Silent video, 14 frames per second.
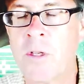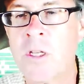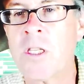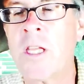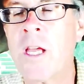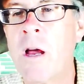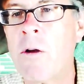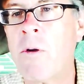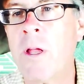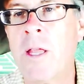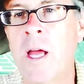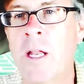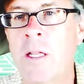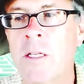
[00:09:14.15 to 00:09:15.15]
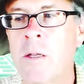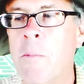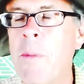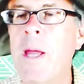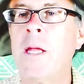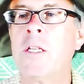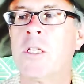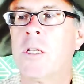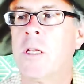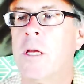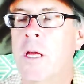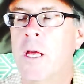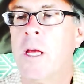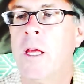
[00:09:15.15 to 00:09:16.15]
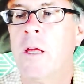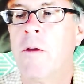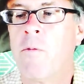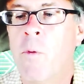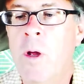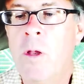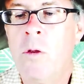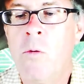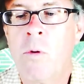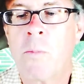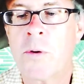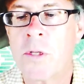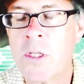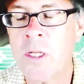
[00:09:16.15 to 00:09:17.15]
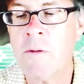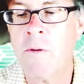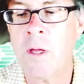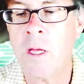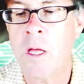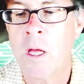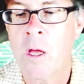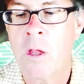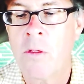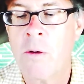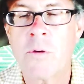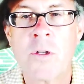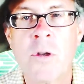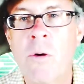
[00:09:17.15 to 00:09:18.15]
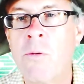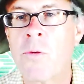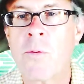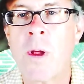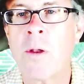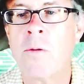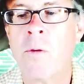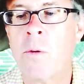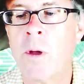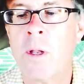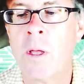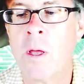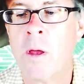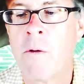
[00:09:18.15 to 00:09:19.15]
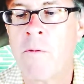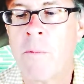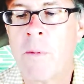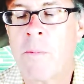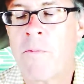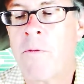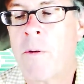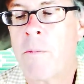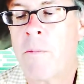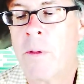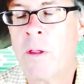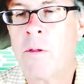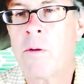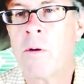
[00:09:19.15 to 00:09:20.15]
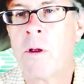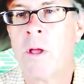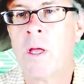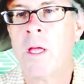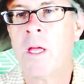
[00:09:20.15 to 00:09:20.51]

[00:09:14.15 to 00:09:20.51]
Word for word: Just think how great that is. Imagine if what you were perceiving, there was no threat to it from the from either